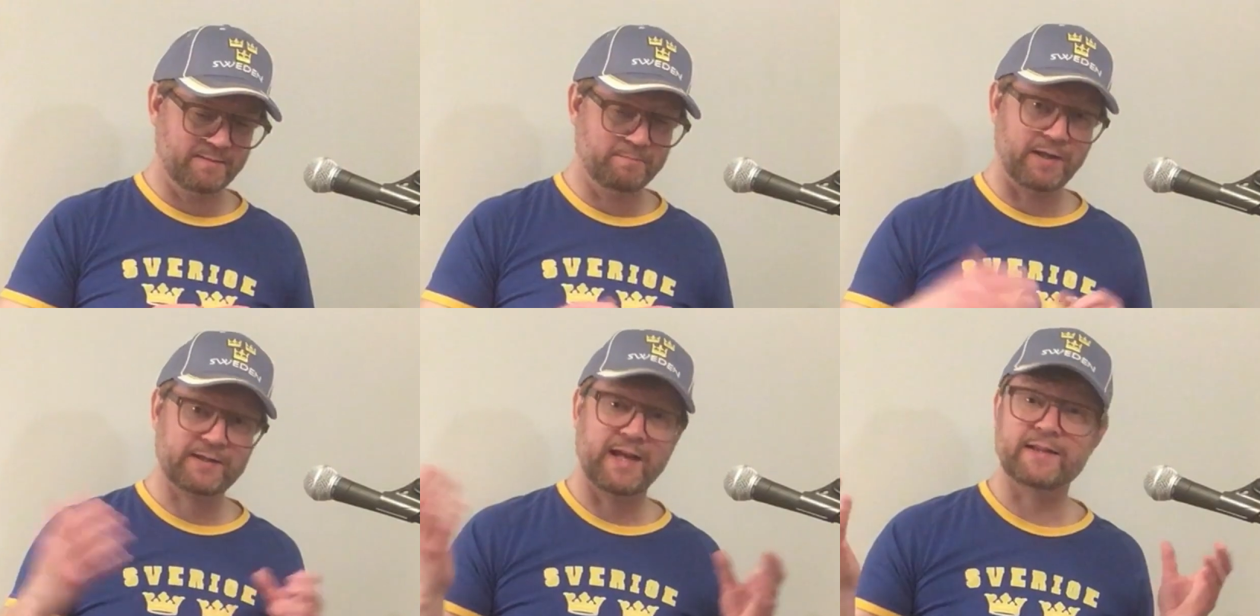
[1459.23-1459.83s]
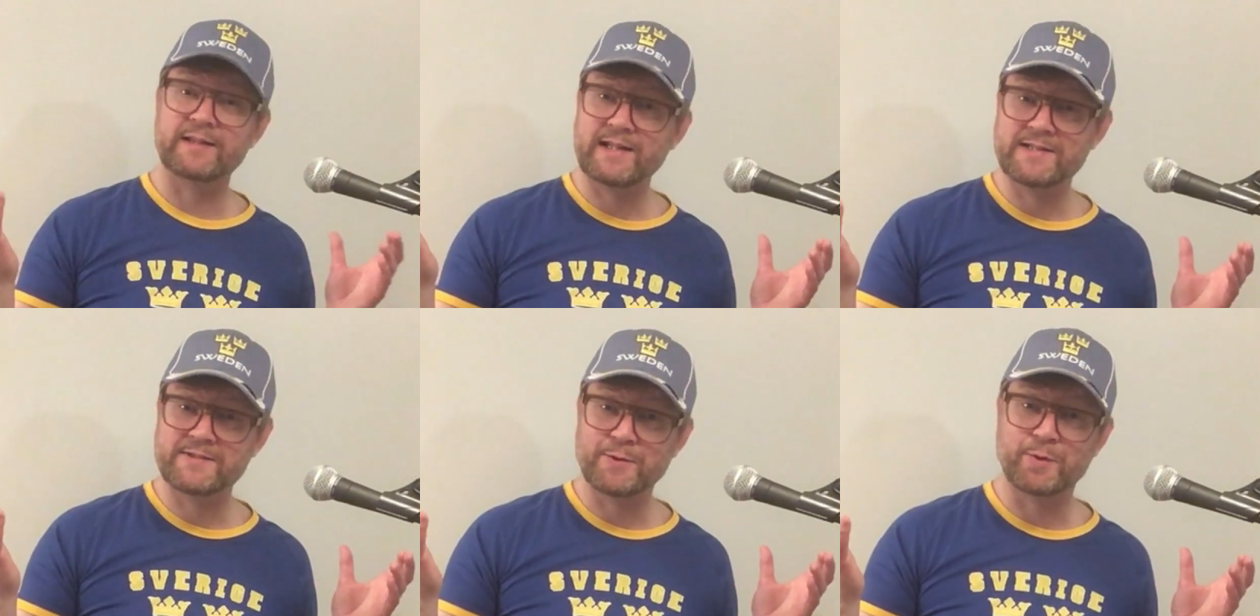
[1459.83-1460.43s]
But at
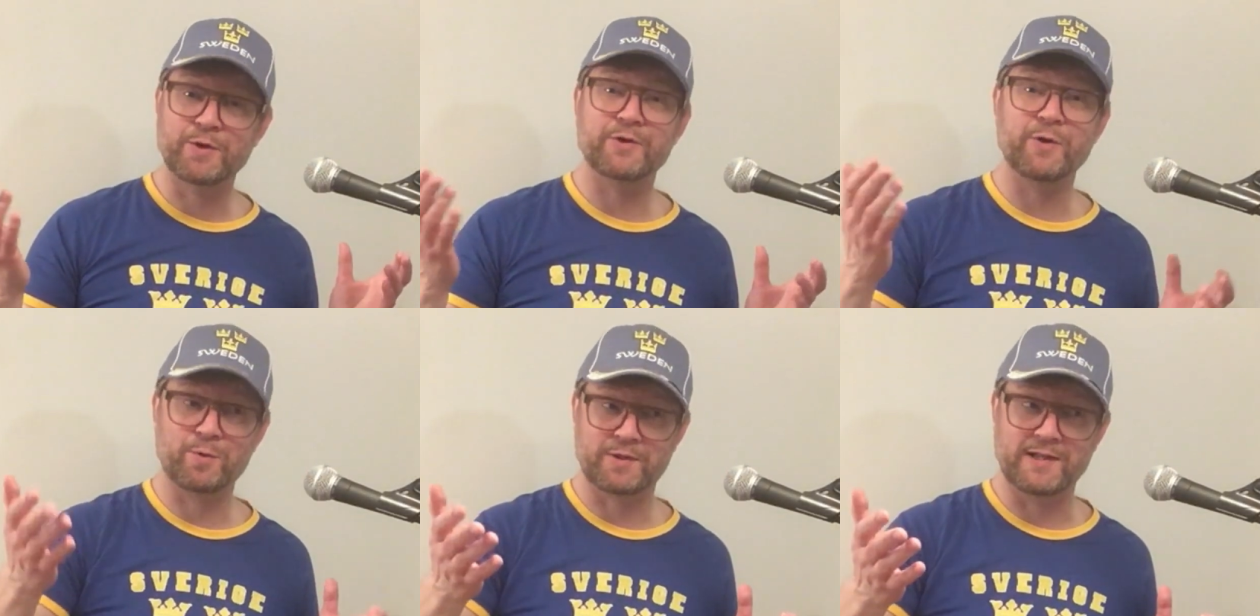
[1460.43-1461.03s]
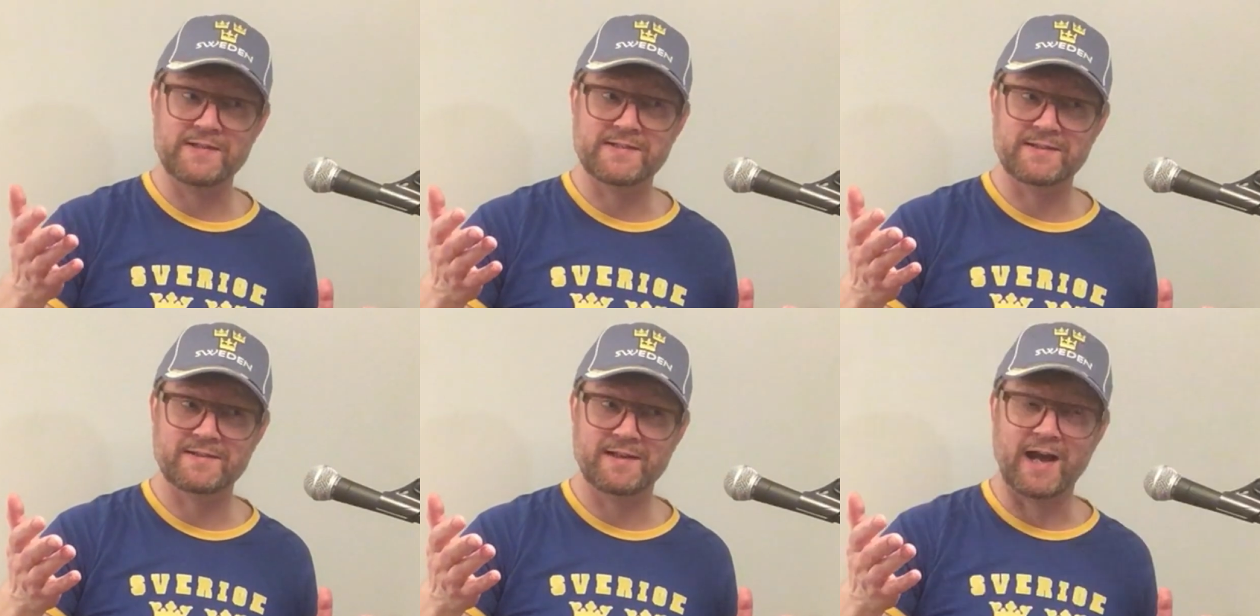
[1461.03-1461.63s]
least you could notice
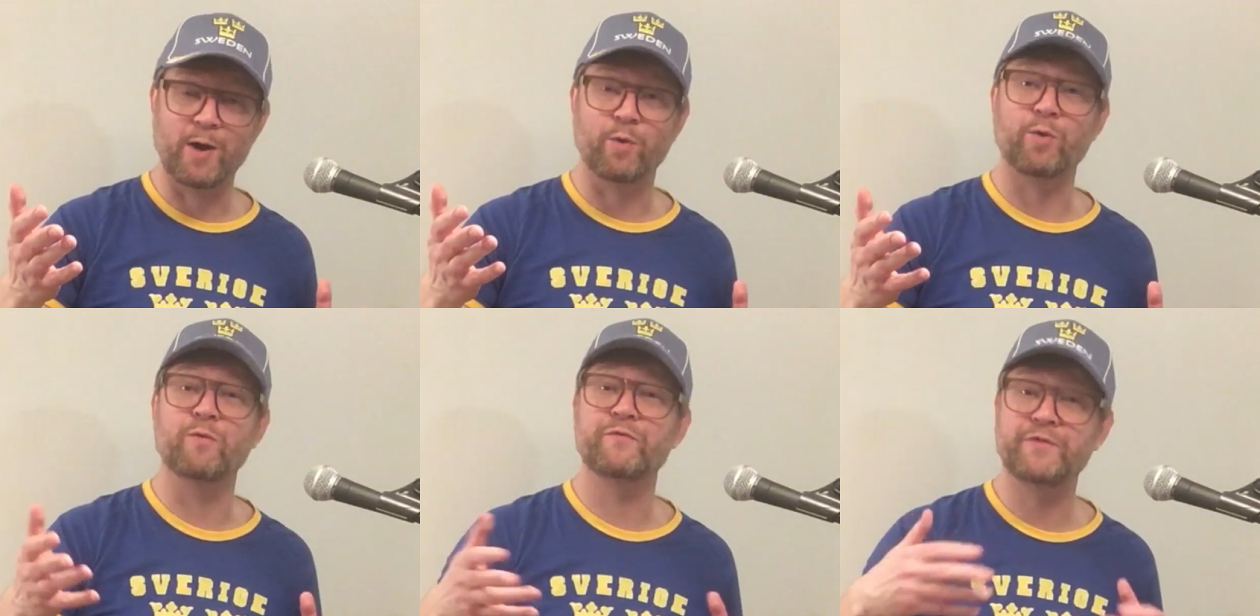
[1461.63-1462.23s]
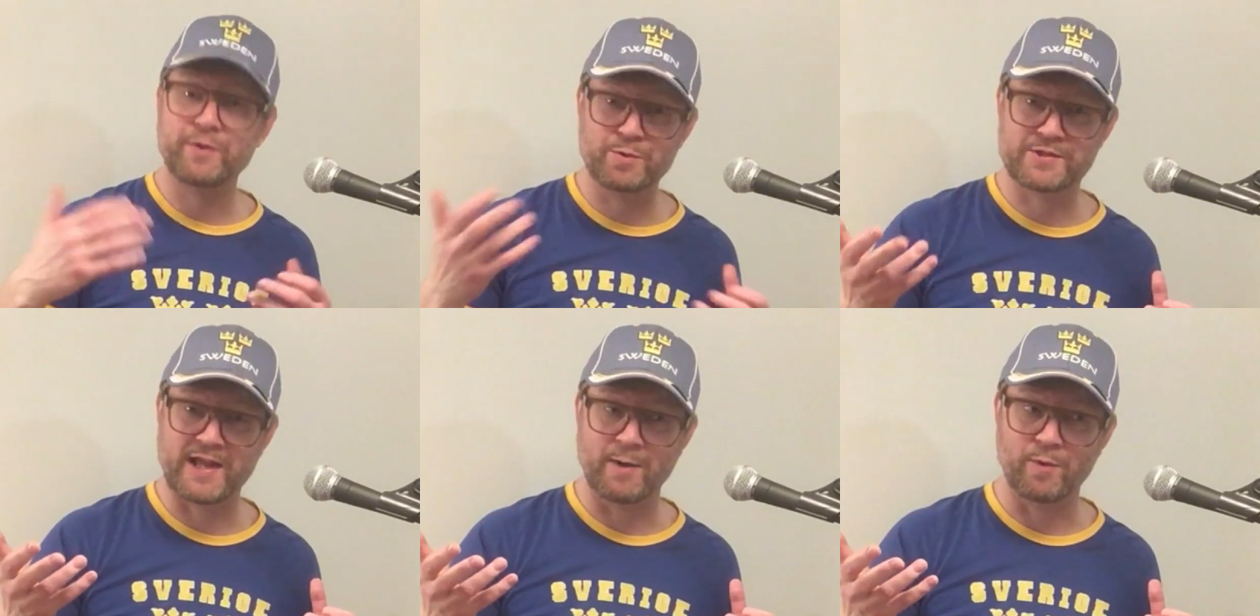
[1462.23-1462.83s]
how confused
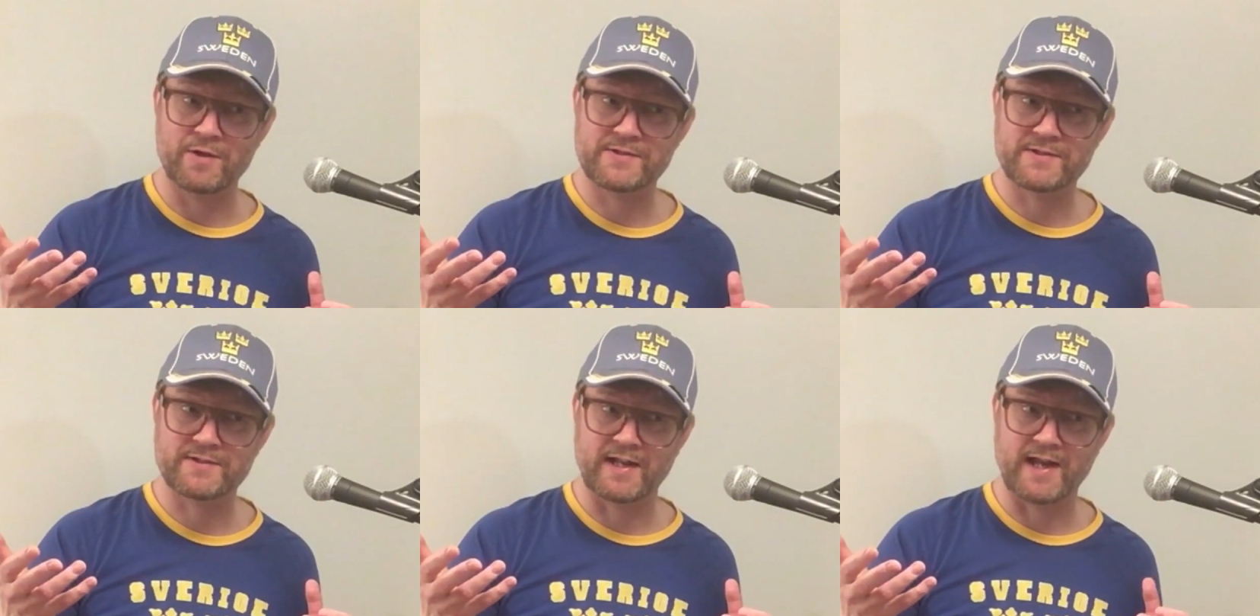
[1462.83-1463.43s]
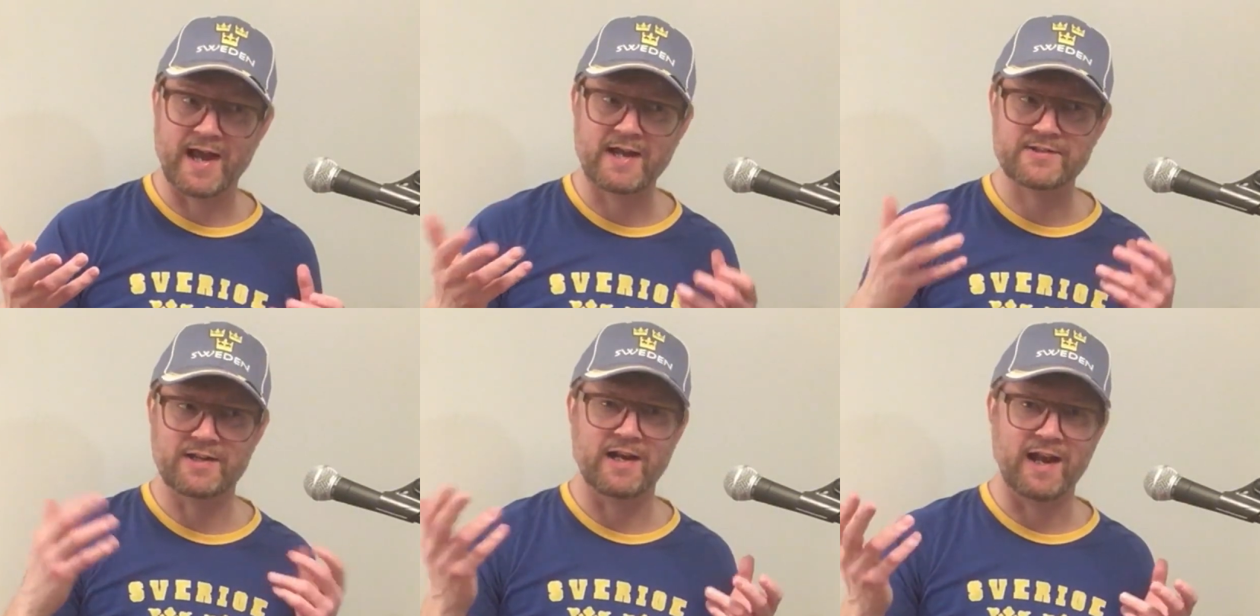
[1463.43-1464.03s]
I was, that I
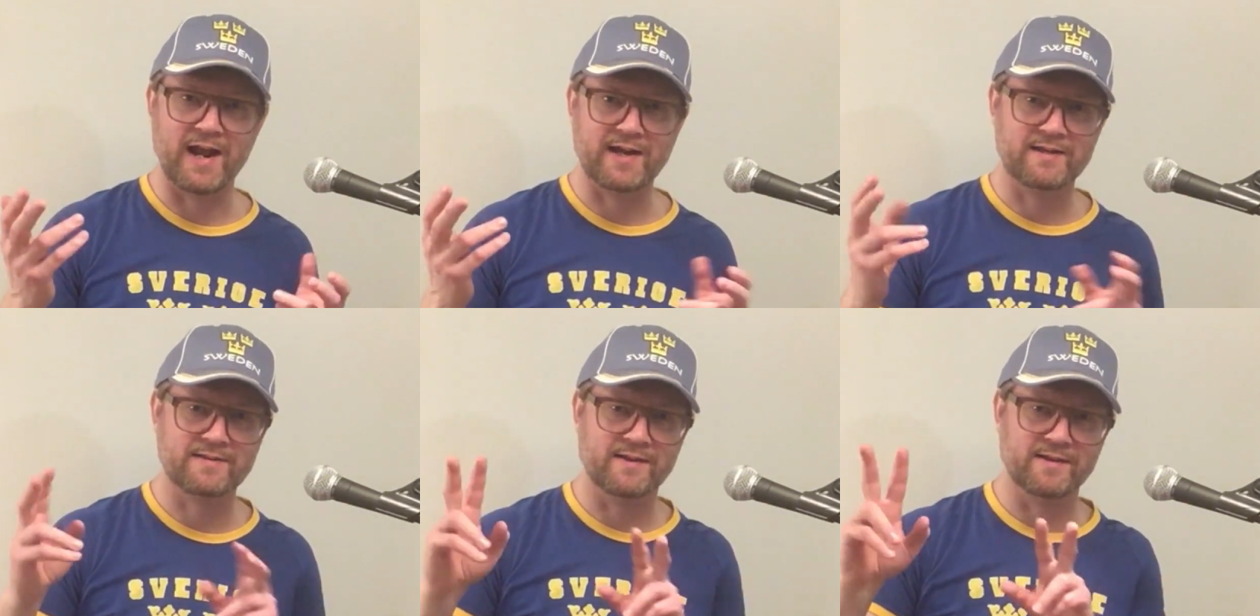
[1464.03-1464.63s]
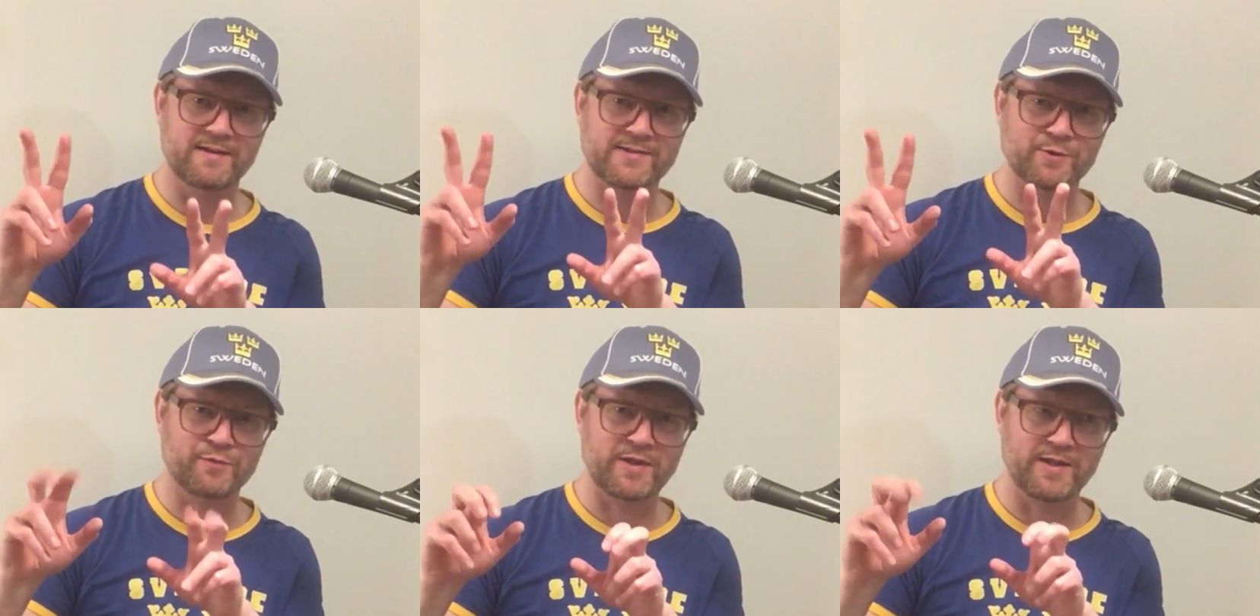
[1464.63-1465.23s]
actually liked the
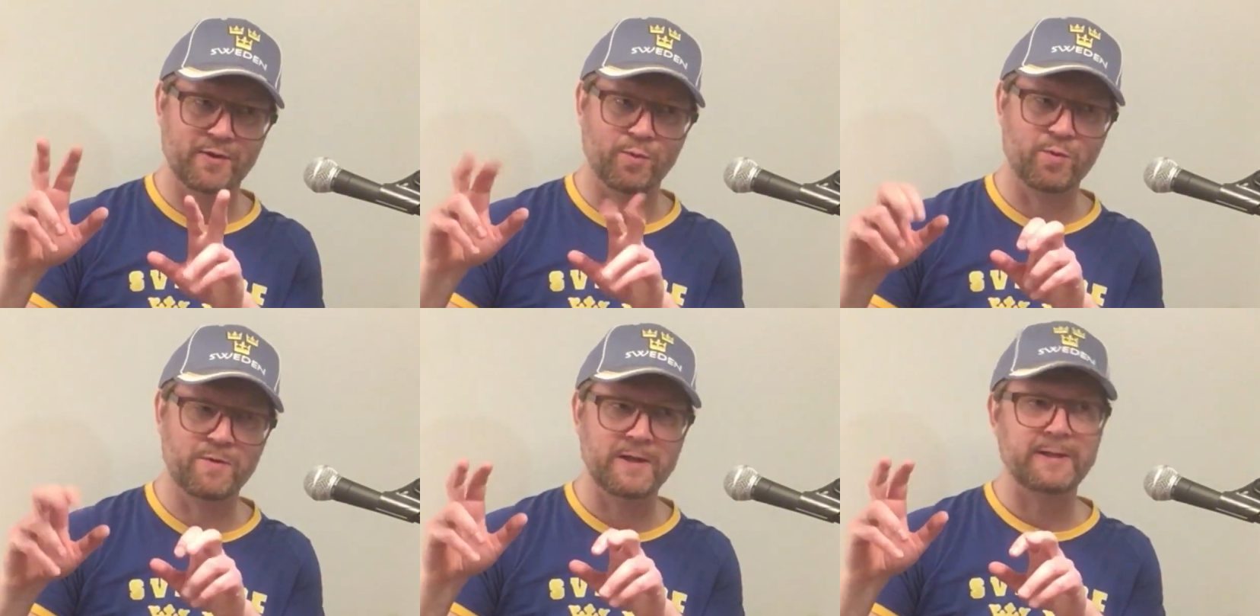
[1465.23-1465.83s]
Sofiero